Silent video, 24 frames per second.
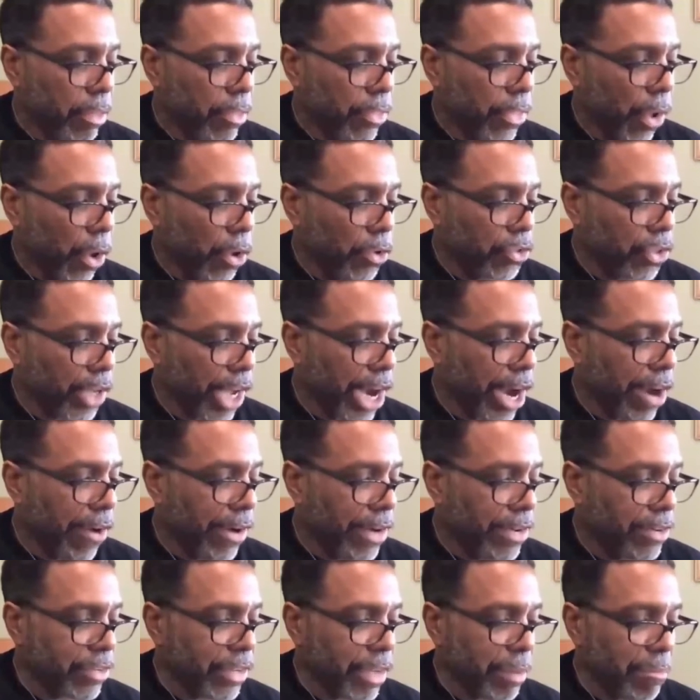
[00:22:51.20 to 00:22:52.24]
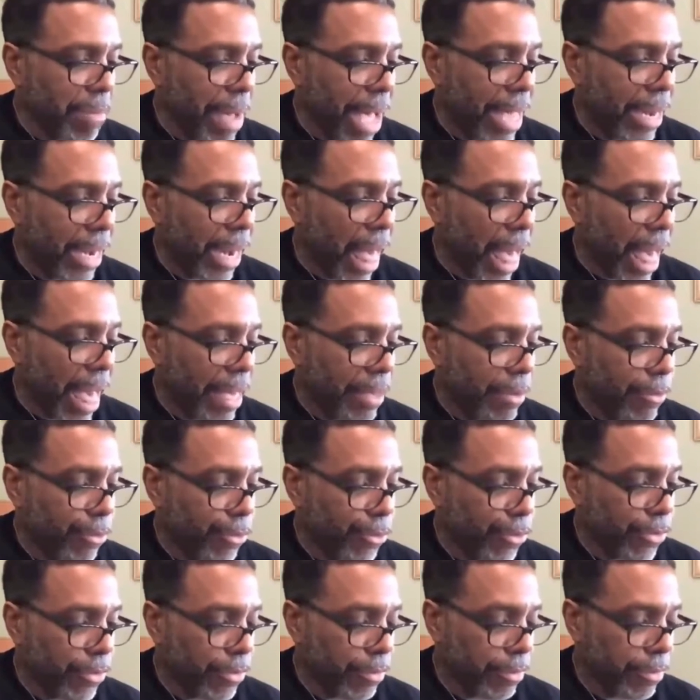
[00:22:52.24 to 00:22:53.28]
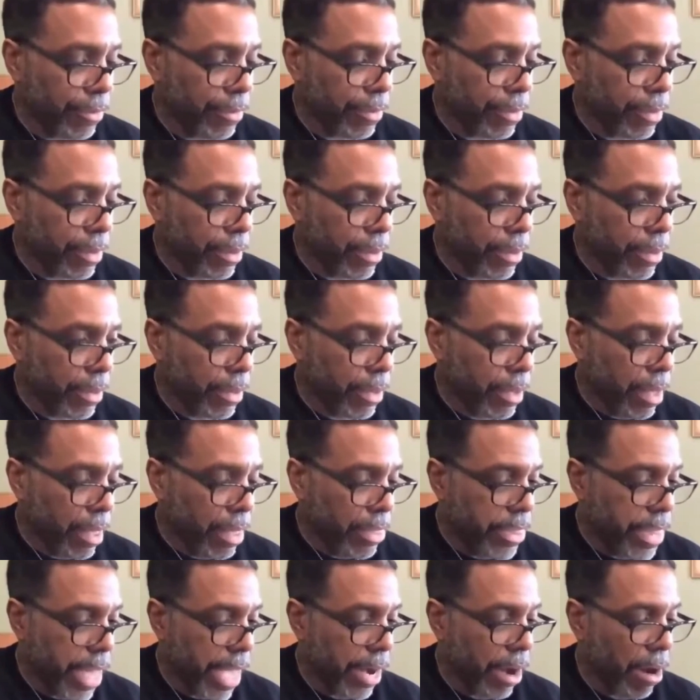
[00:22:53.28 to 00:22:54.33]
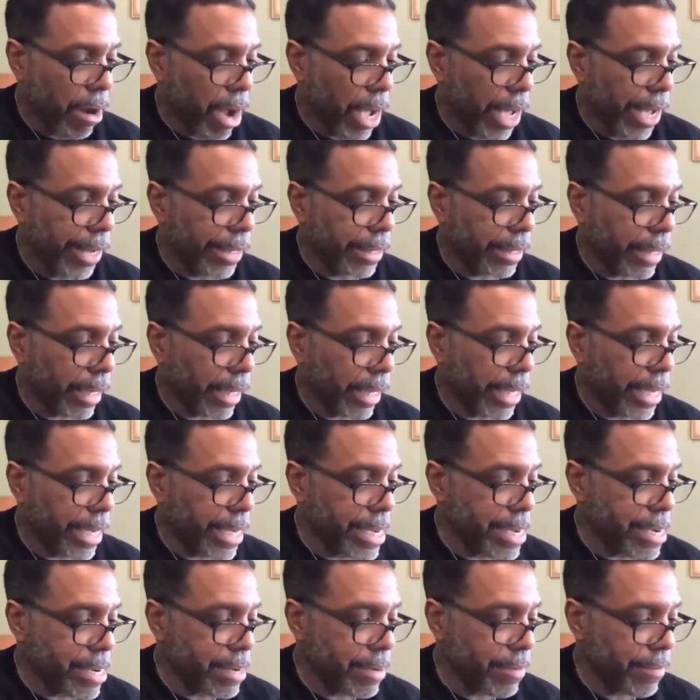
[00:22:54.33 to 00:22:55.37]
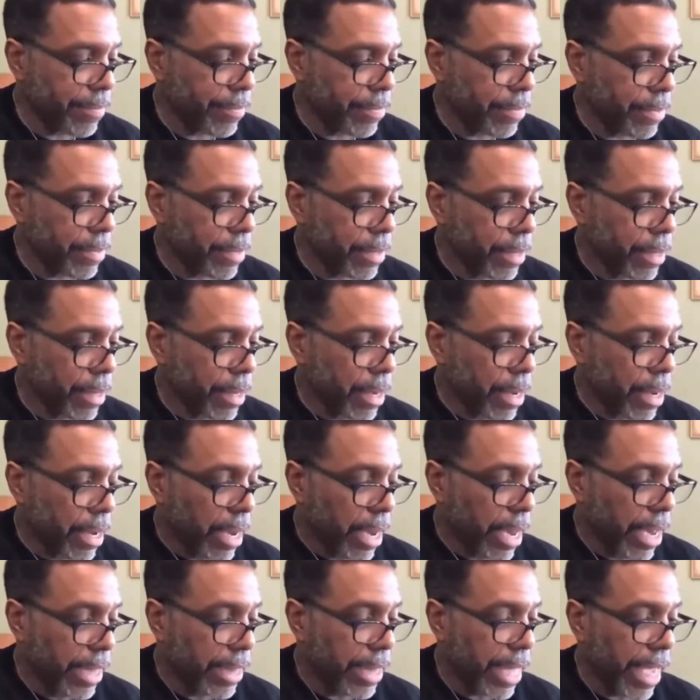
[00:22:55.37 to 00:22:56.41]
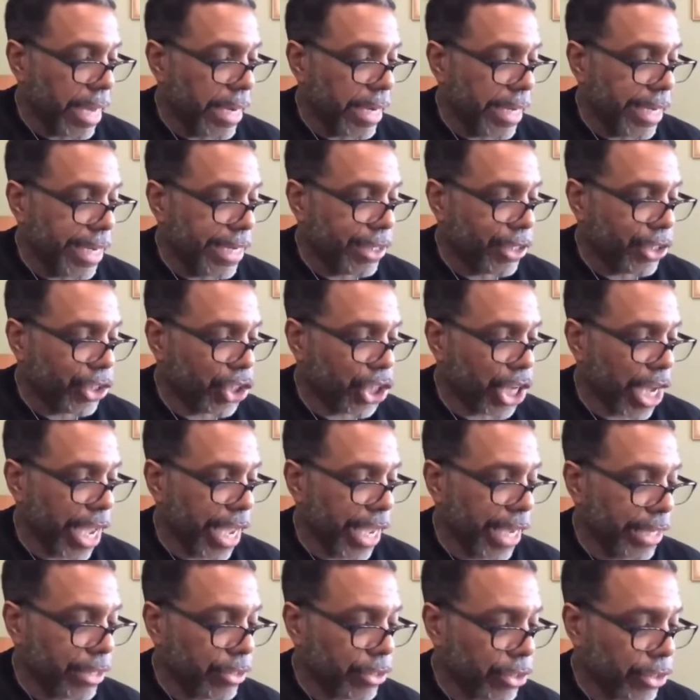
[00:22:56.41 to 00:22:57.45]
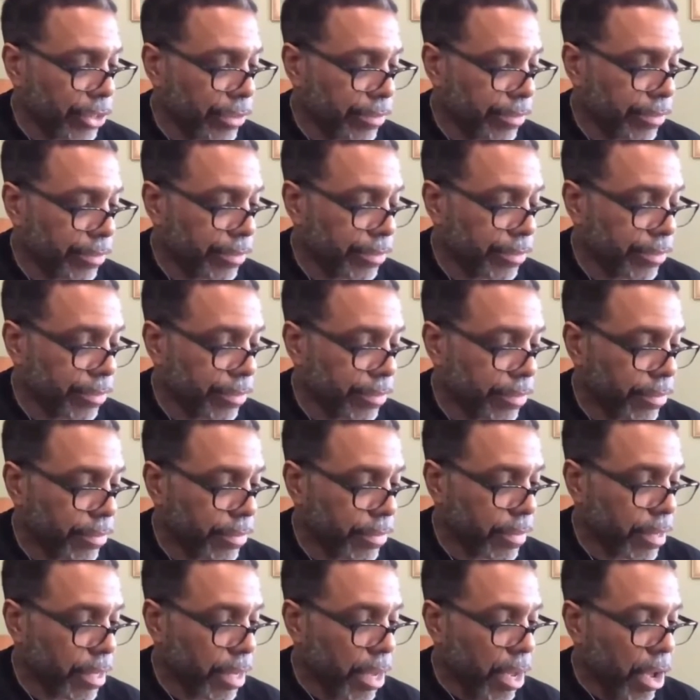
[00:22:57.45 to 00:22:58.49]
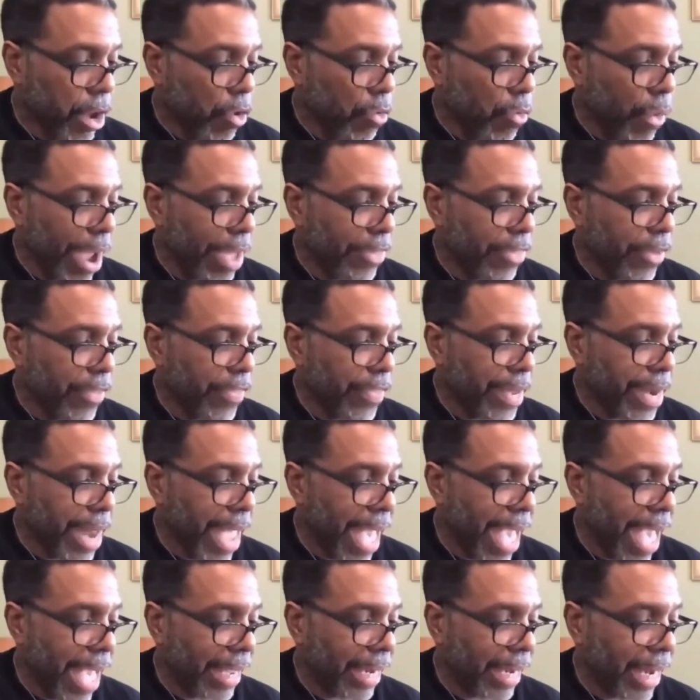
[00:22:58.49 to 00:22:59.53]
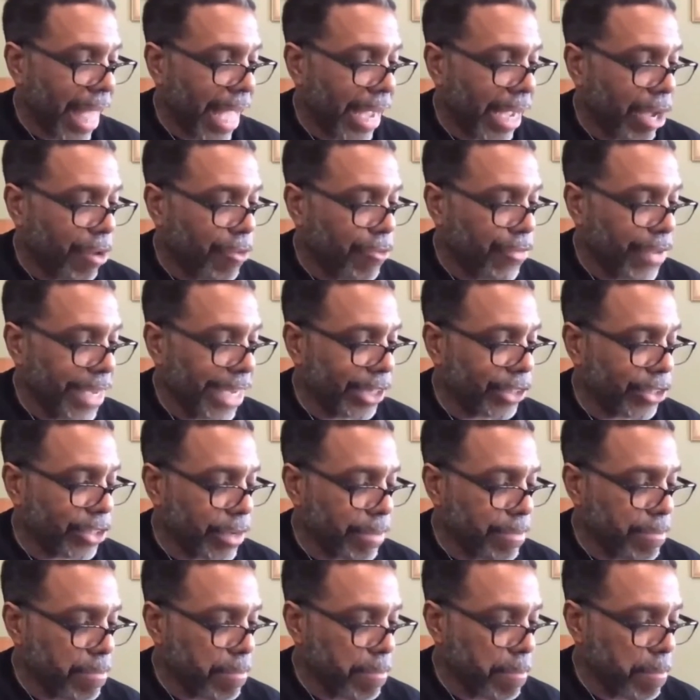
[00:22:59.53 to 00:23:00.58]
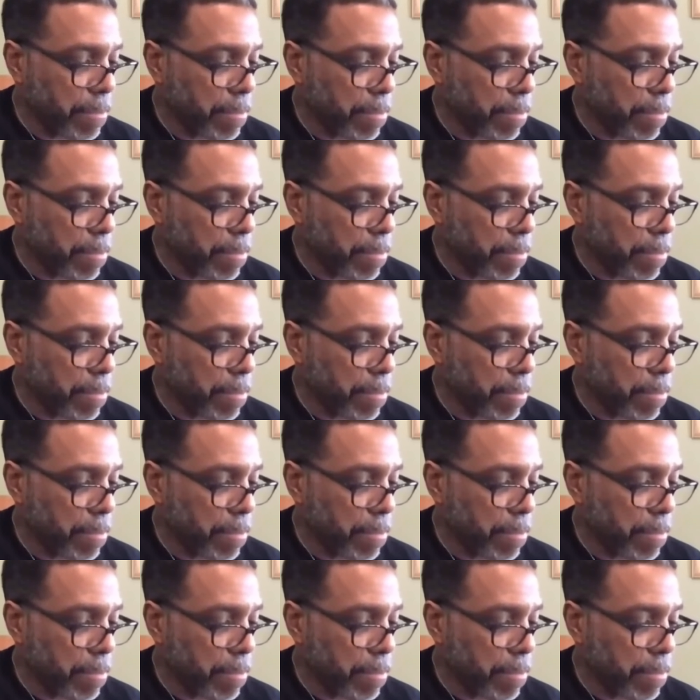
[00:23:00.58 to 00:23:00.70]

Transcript: those areas in my life that are unclean and that need to change. Rather than act like a victim,